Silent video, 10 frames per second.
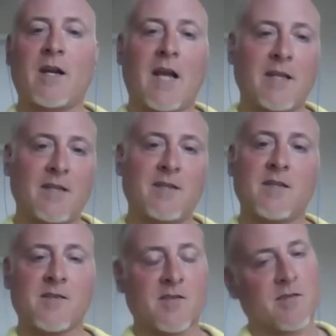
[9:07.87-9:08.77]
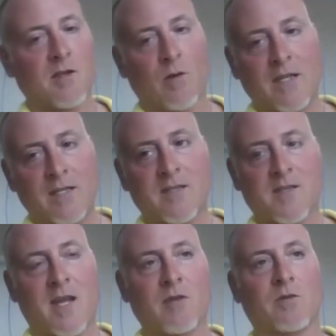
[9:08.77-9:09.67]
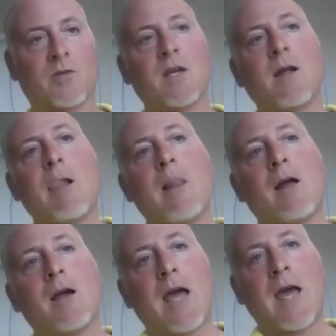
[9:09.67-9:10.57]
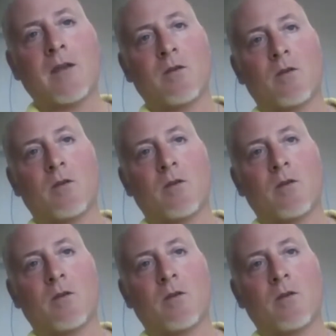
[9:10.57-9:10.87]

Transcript: I need this, I need this handled. And